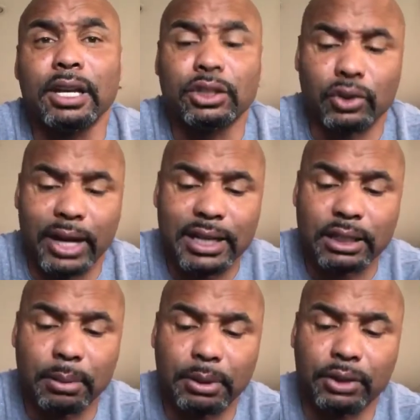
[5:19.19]
So that's
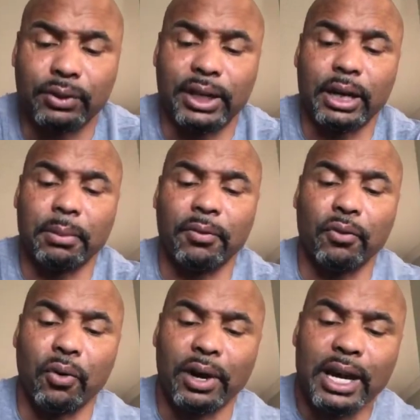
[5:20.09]
number 3. And number
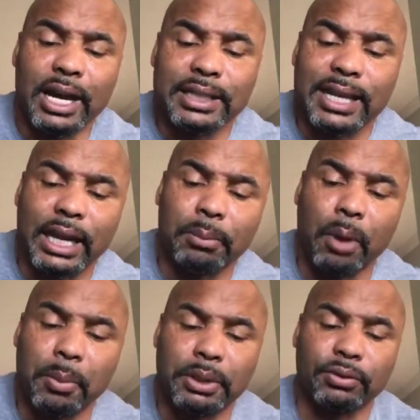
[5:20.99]
4, take a
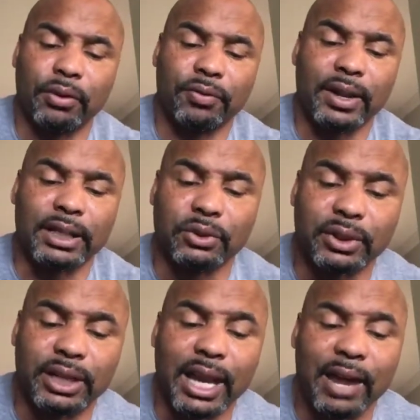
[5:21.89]
moment to reflect
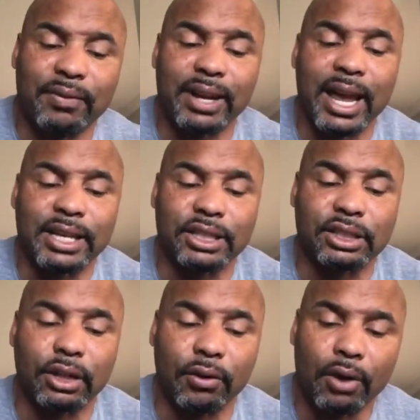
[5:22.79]
on your life and ask
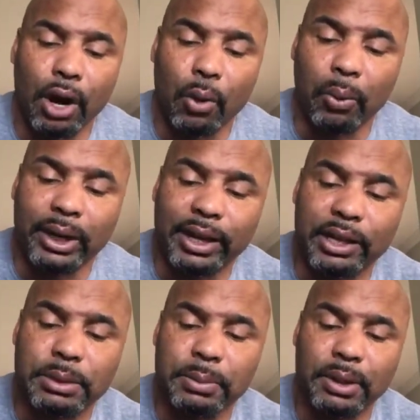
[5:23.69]
yourself, what
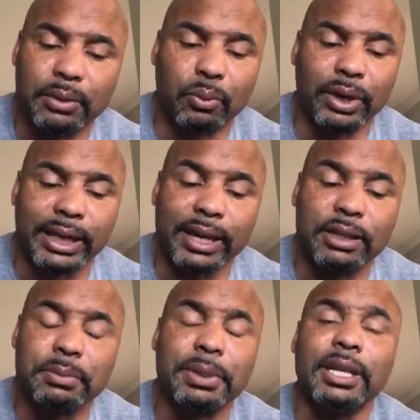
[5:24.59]
gives me
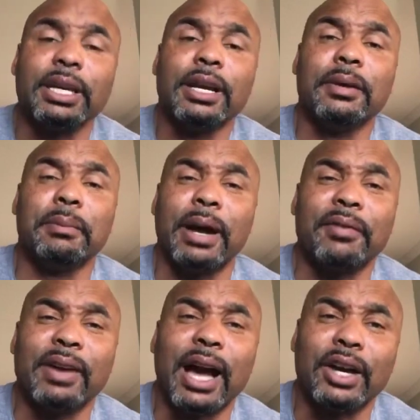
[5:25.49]
my
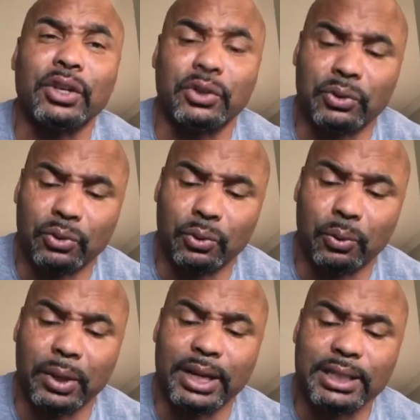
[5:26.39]
value?
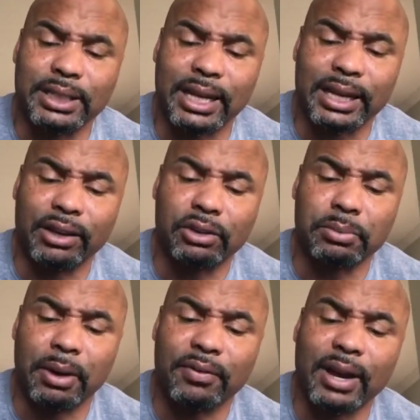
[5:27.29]
What is it that gives you
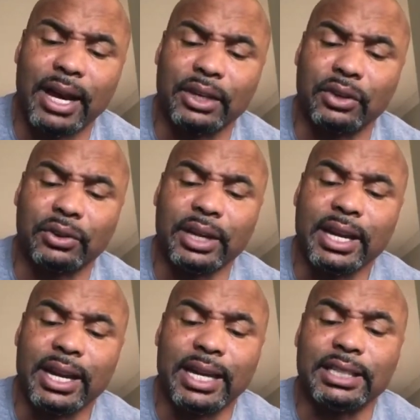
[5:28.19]
my value?
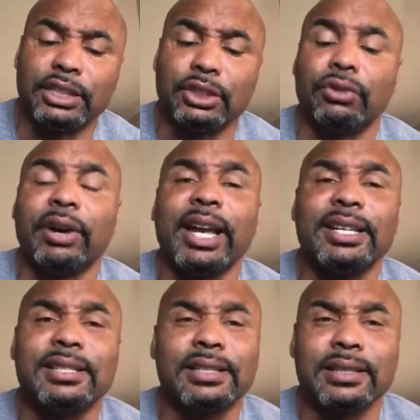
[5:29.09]
Is it your
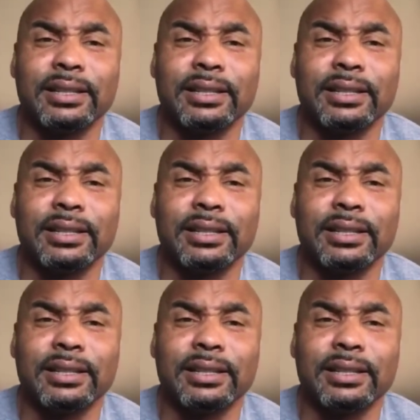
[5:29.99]
race?